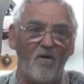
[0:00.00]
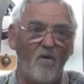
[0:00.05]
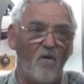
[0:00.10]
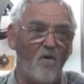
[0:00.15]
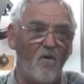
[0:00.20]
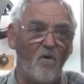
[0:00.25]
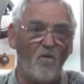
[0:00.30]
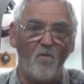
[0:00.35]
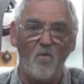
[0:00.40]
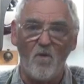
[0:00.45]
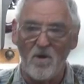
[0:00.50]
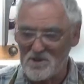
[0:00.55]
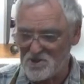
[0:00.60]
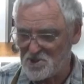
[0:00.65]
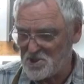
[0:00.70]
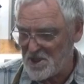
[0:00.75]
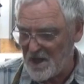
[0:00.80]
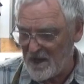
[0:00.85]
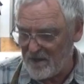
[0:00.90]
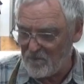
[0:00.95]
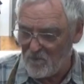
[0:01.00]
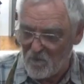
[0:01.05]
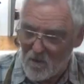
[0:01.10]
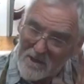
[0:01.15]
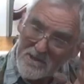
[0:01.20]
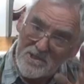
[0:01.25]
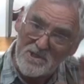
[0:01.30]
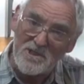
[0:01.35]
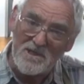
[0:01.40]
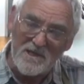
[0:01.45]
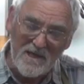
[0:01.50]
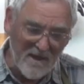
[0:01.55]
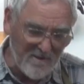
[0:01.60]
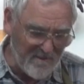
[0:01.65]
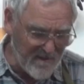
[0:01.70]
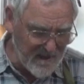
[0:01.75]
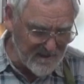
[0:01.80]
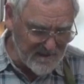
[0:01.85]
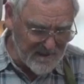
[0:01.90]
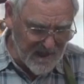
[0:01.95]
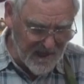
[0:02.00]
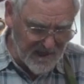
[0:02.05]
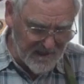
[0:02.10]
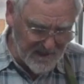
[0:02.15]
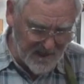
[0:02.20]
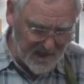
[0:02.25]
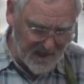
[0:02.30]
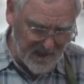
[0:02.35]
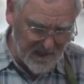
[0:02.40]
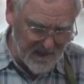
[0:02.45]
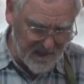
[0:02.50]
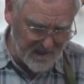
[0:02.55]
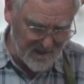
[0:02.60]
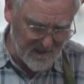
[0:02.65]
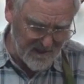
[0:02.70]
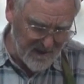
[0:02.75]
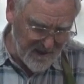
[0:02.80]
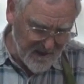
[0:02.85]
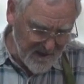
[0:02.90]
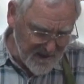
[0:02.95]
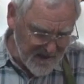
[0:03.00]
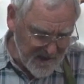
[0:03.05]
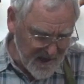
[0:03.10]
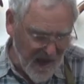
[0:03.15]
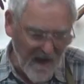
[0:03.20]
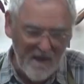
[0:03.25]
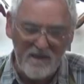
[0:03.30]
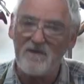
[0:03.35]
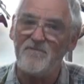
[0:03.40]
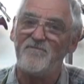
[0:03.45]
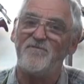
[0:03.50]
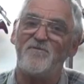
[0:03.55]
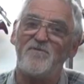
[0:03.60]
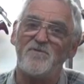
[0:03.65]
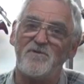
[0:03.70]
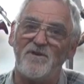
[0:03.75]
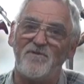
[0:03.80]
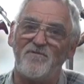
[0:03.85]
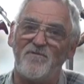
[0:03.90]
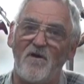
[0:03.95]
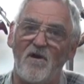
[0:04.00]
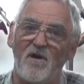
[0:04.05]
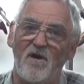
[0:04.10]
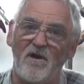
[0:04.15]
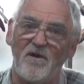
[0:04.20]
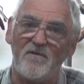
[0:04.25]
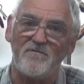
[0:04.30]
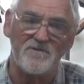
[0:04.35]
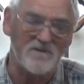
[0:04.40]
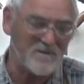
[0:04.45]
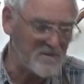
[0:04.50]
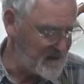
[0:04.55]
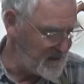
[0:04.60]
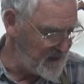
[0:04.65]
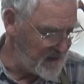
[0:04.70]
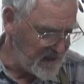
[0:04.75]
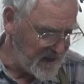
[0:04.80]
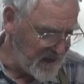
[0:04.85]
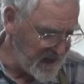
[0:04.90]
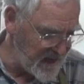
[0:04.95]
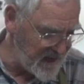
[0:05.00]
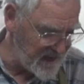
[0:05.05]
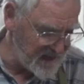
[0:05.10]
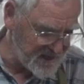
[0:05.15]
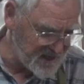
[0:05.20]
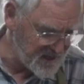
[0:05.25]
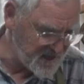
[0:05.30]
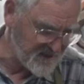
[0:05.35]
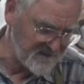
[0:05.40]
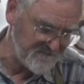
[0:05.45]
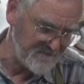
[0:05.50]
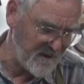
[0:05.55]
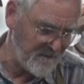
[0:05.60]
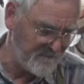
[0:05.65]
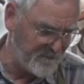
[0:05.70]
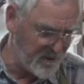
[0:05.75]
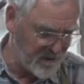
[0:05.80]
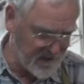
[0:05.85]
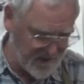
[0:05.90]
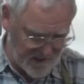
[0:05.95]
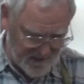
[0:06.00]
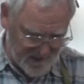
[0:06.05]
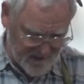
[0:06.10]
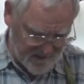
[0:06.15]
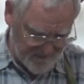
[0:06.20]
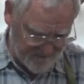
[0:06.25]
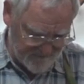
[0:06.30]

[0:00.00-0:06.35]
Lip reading: or what shape. Once you get that technique, cutting 45s is a breeze.